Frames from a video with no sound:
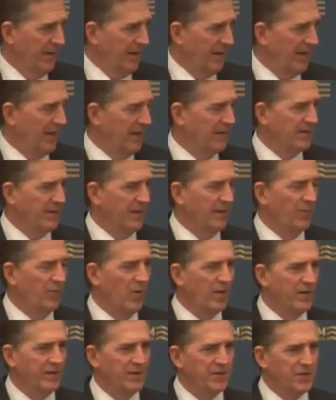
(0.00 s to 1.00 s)
And in
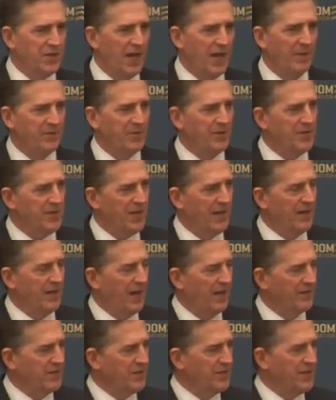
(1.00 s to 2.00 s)
one of the chapters,
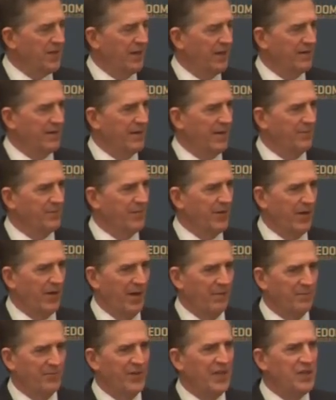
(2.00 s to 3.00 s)

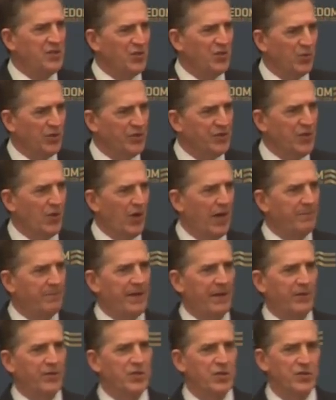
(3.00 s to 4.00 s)
I'm visual, so
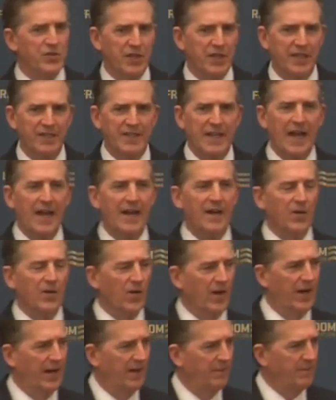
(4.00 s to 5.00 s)
I was using a
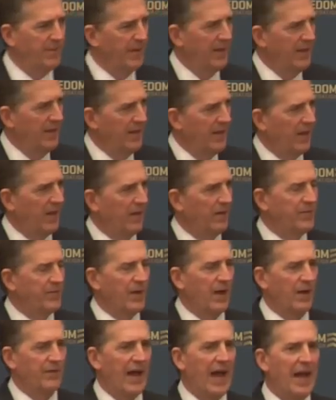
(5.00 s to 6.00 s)
diagram
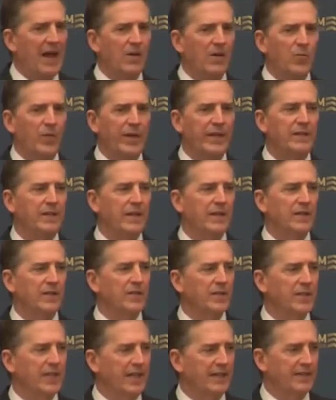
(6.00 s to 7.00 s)
of how we
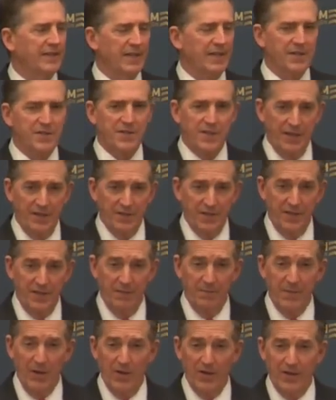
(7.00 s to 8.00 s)
look at this as
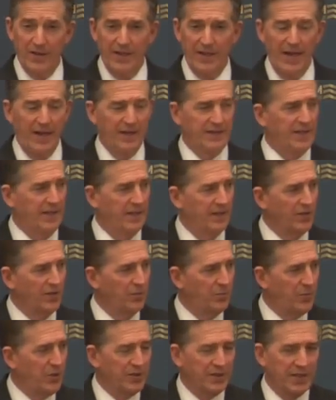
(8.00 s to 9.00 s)
the American idea.
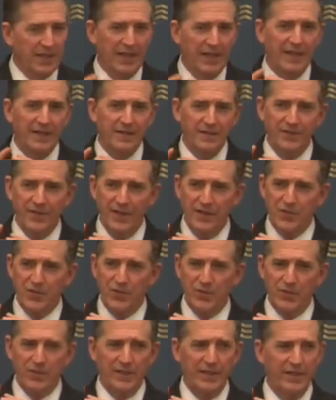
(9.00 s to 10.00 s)
You put the
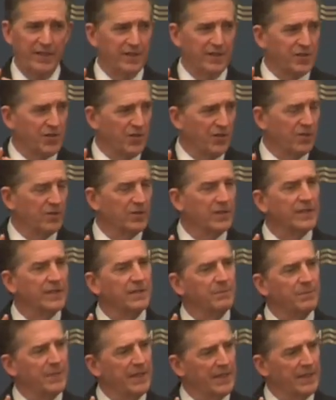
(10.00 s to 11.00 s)
individual in a circle in
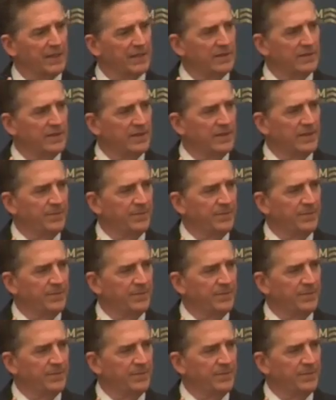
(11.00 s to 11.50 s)
the middle.